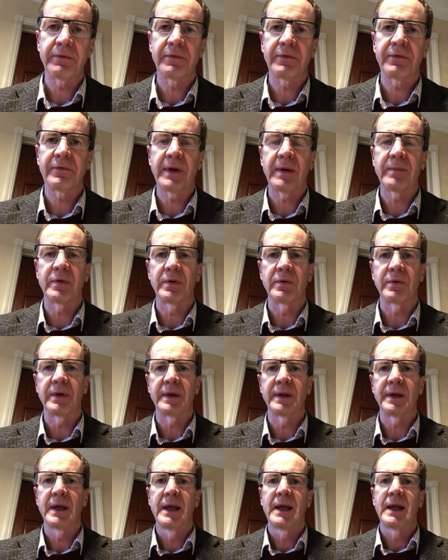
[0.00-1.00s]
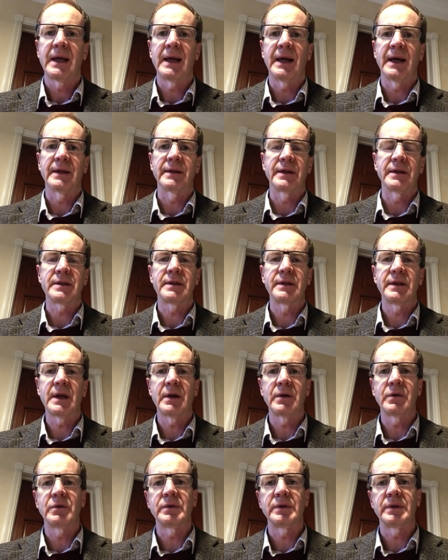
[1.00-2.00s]
February, and it's
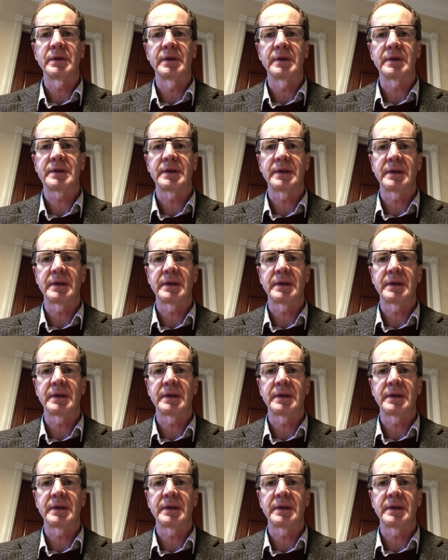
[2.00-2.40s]
known that